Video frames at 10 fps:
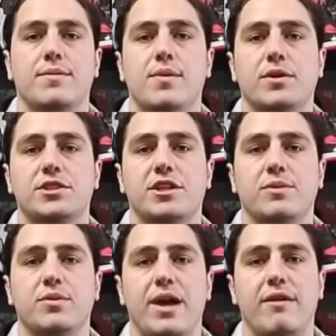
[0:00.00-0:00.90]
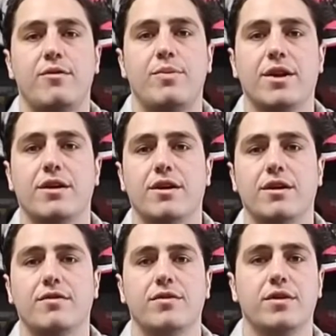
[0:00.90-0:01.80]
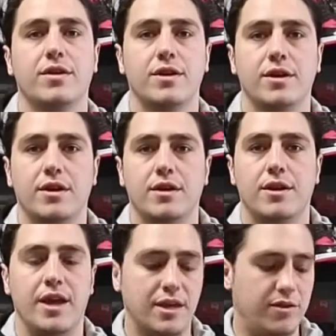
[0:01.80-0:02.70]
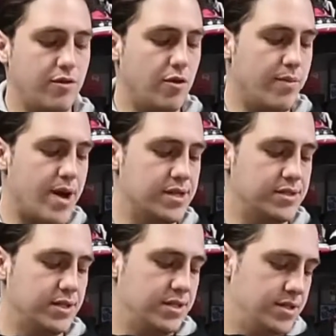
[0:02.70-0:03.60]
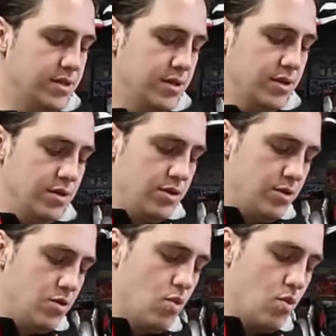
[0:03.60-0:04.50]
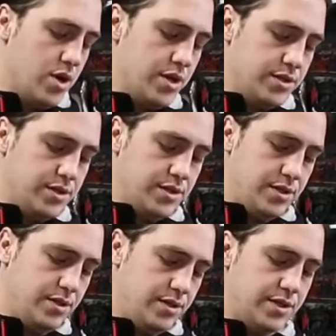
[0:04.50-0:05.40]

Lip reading: up on what's shipping, we have a pair of Nike Foamposite 1s.